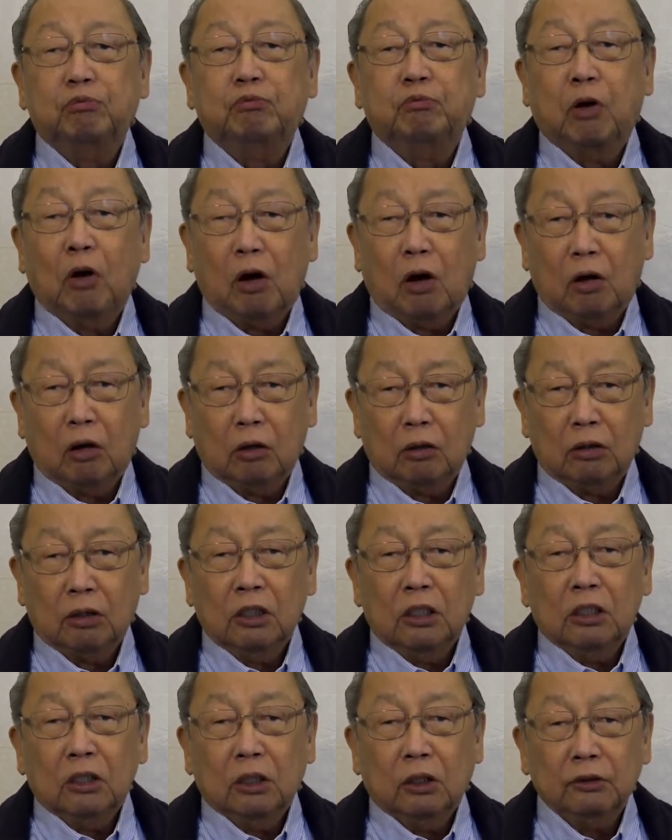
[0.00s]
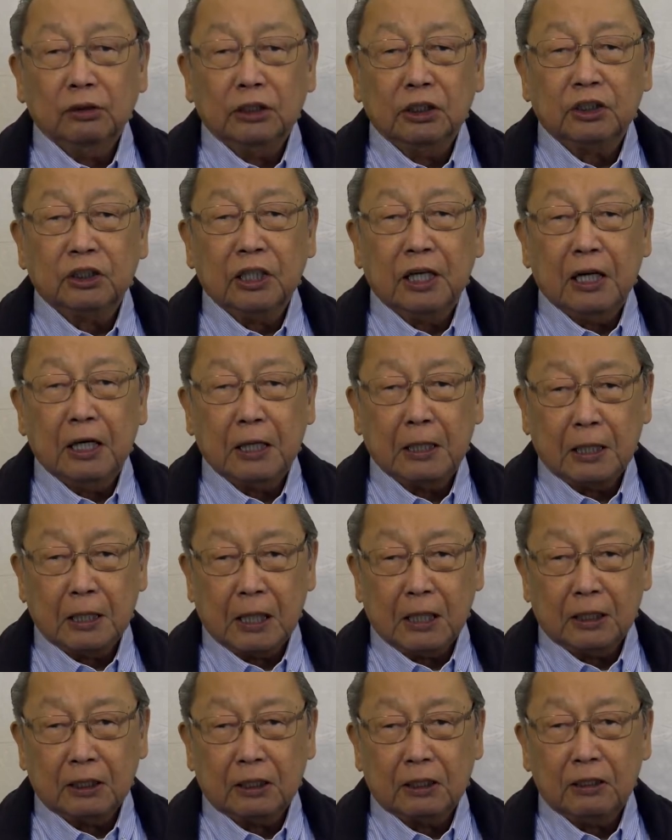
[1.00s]
fall on this
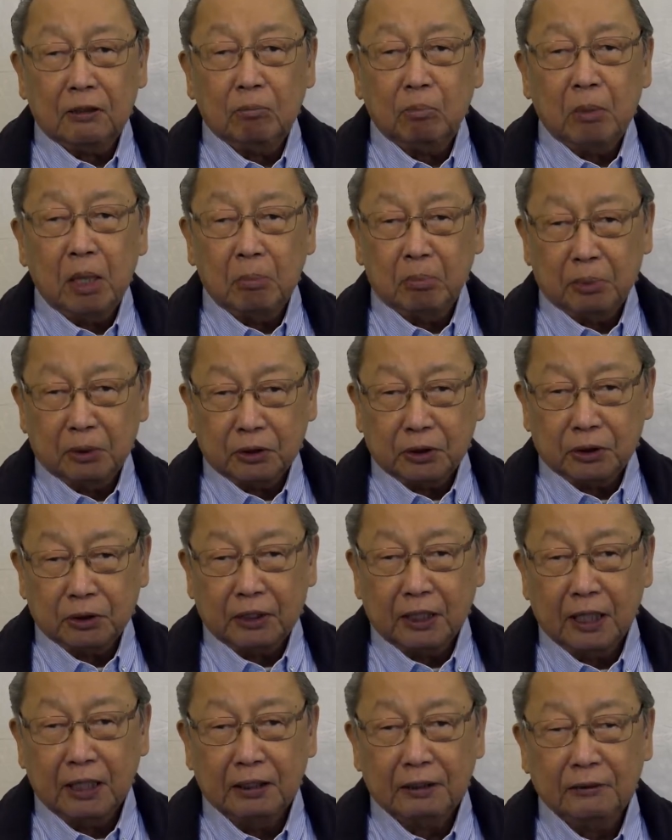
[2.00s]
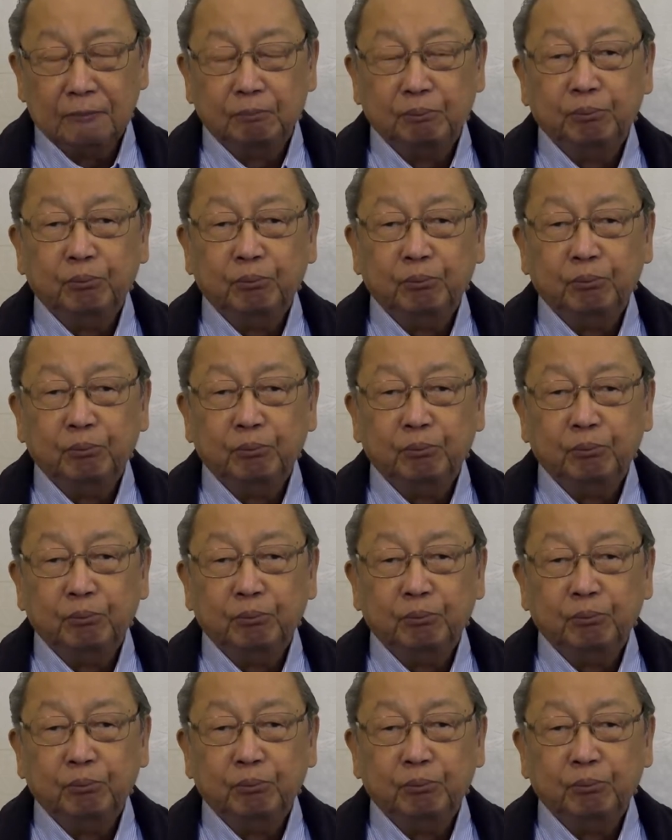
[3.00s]
errant member state.